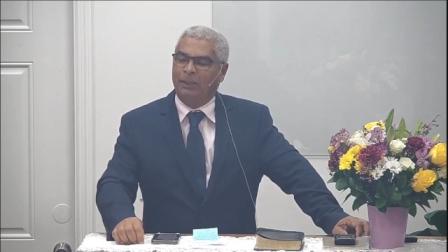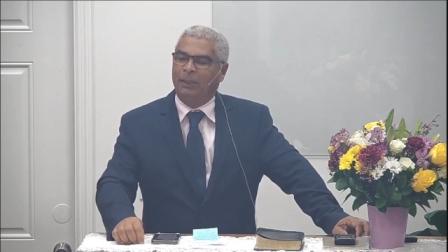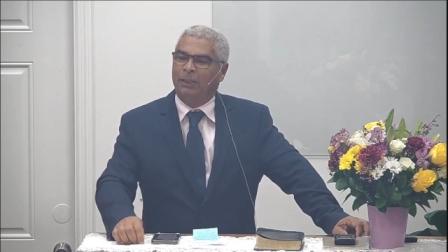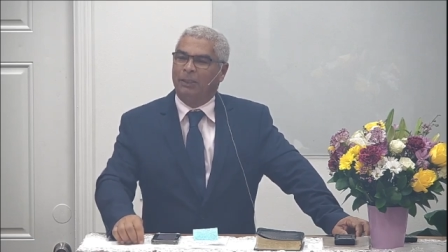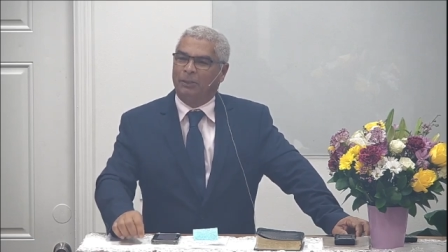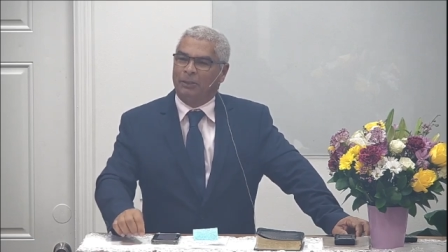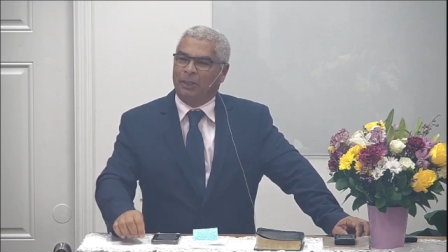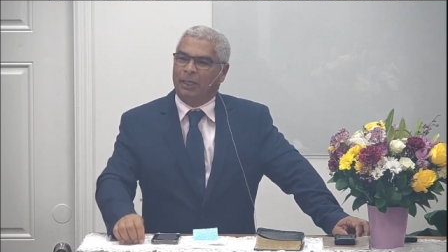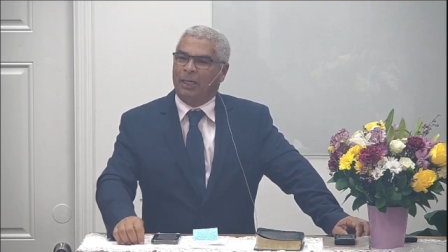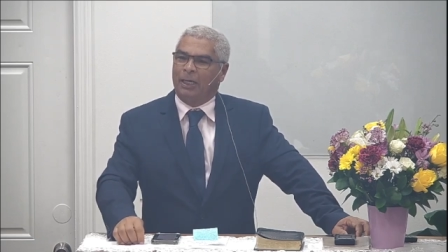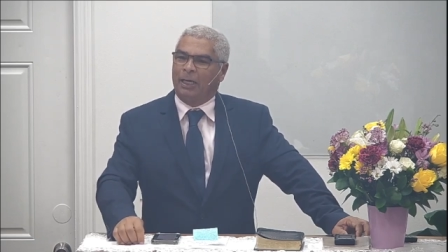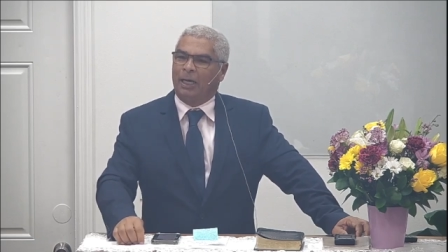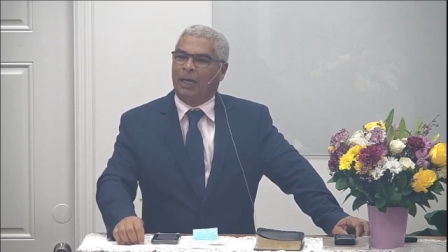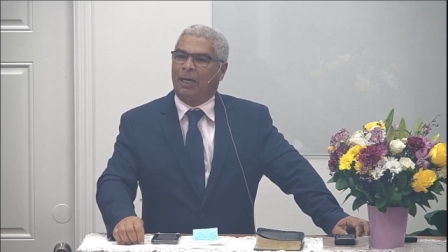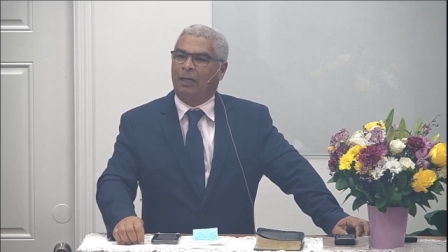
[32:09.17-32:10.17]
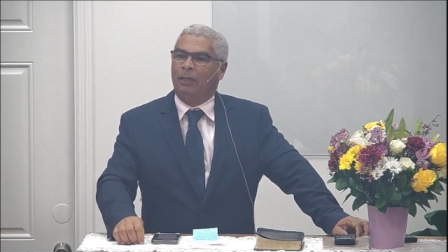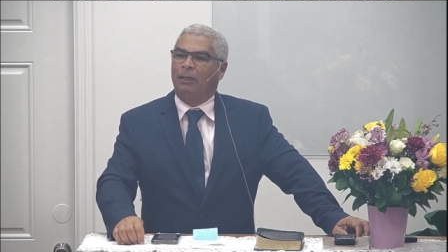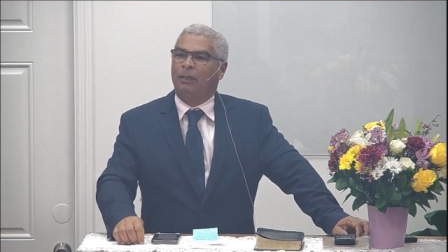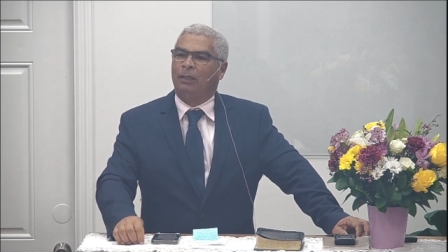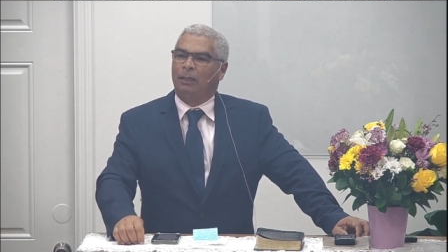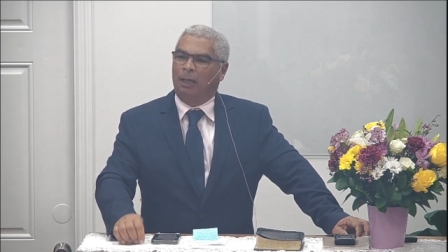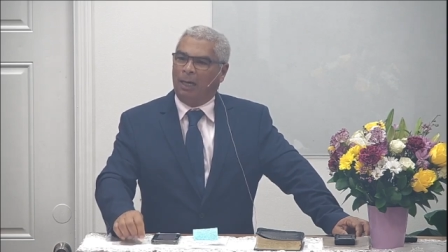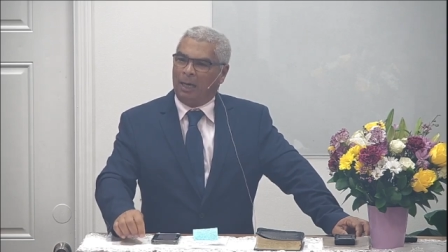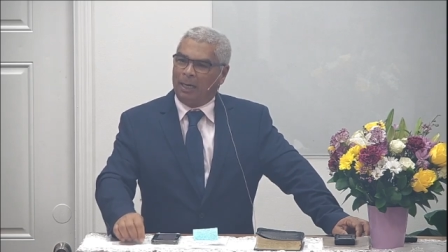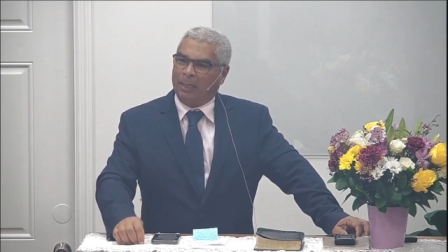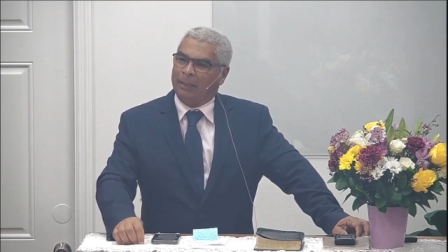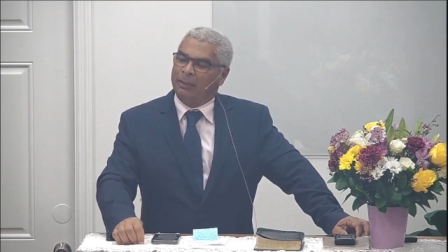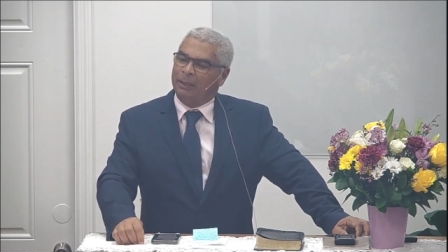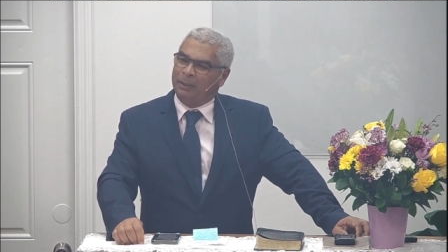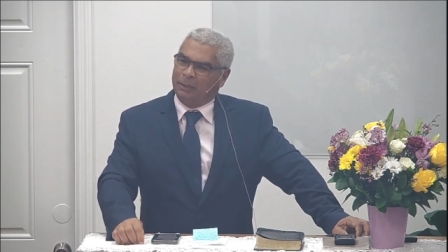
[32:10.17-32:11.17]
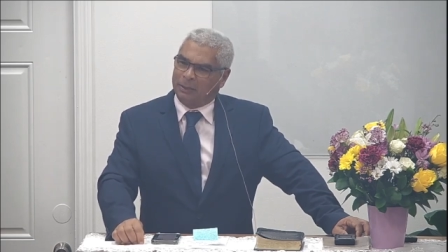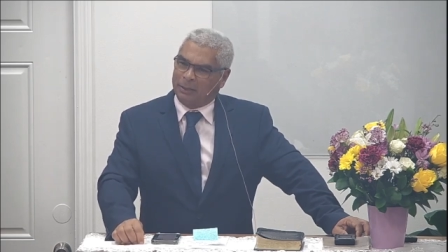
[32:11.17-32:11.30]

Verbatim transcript: If, if someone, if man